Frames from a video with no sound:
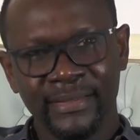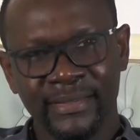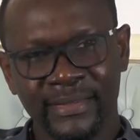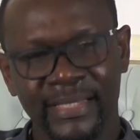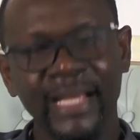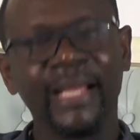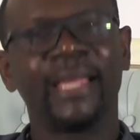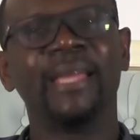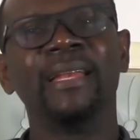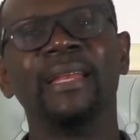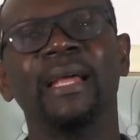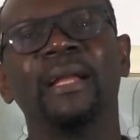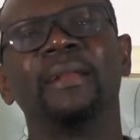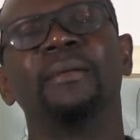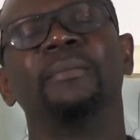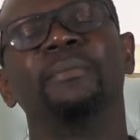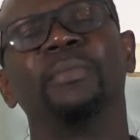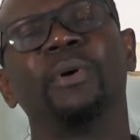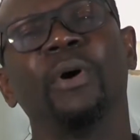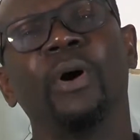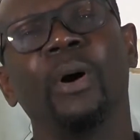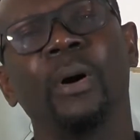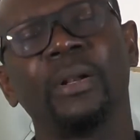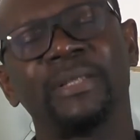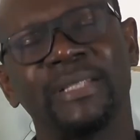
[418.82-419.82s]
taken
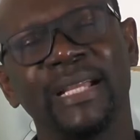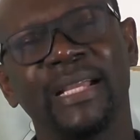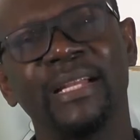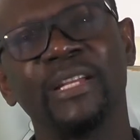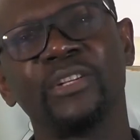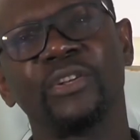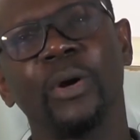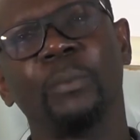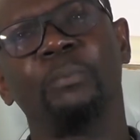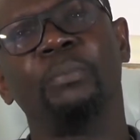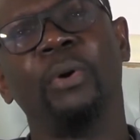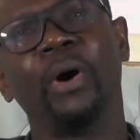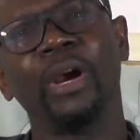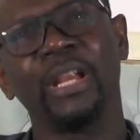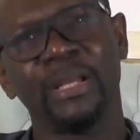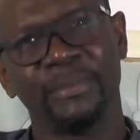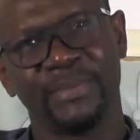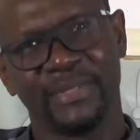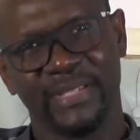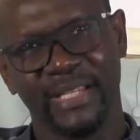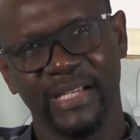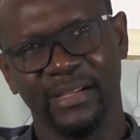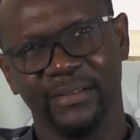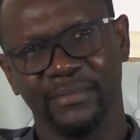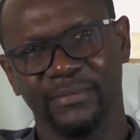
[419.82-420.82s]
it upon
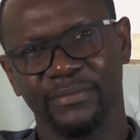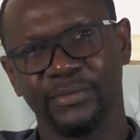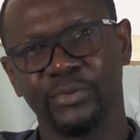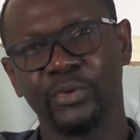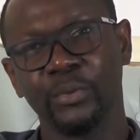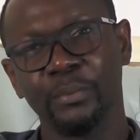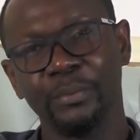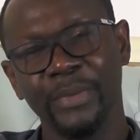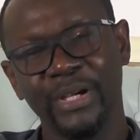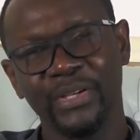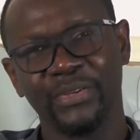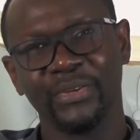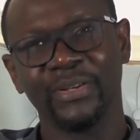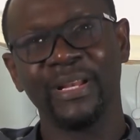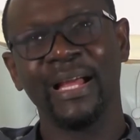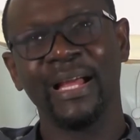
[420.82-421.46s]
himself to make sure